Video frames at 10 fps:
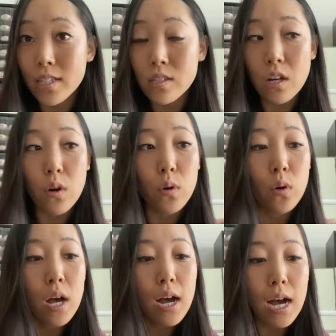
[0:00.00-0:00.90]

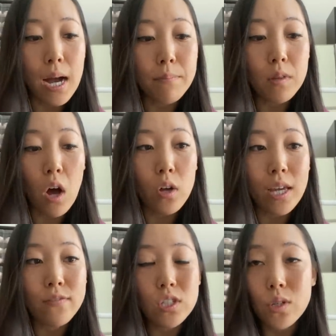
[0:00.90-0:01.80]
So um, all you
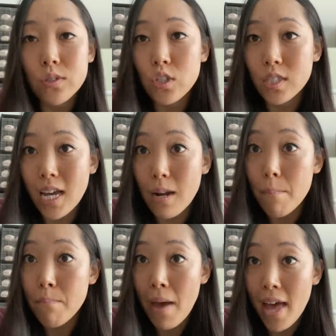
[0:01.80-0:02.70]
have to do is just kind
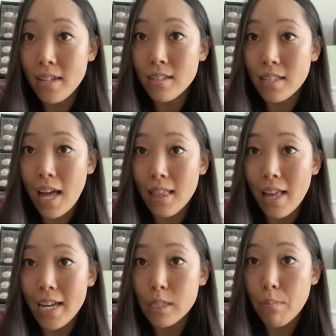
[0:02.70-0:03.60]
of bend that
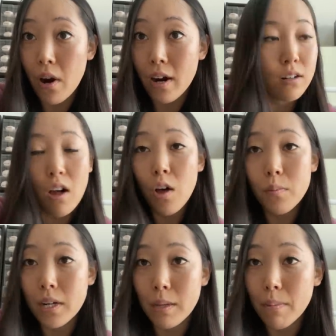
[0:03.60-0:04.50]
last part will
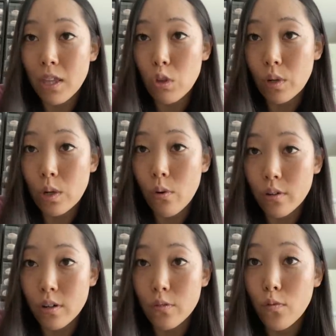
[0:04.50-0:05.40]
already be three
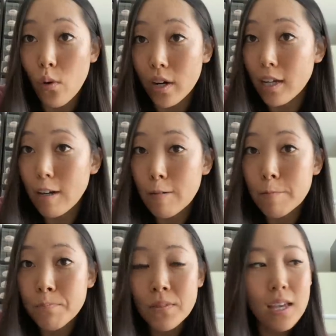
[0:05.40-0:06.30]
quartered for
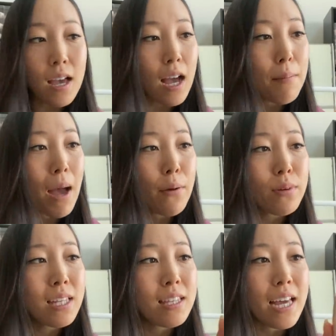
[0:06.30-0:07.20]
you. Um, I
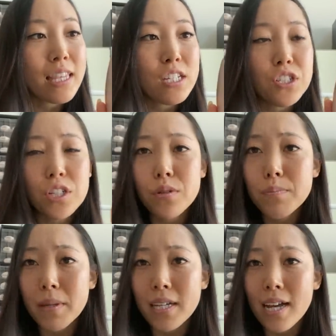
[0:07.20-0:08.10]
really like this shoe
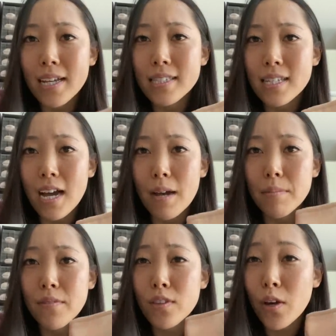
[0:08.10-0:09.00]
because um,
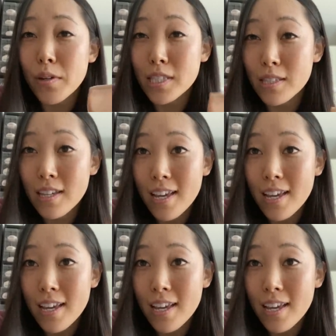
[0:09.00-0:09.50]
even though it's